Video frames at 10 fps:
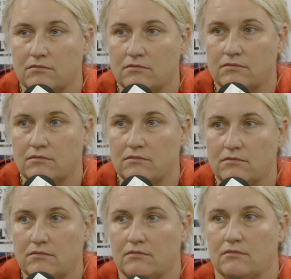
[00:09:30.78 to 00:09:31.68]

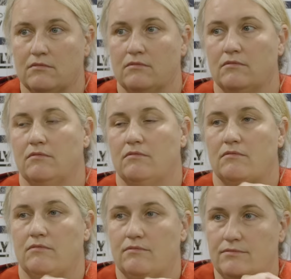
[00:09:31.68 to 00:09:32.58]

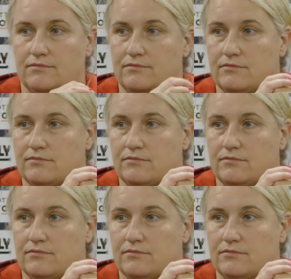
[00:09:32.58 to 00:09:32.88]
No one is speaking in this clip.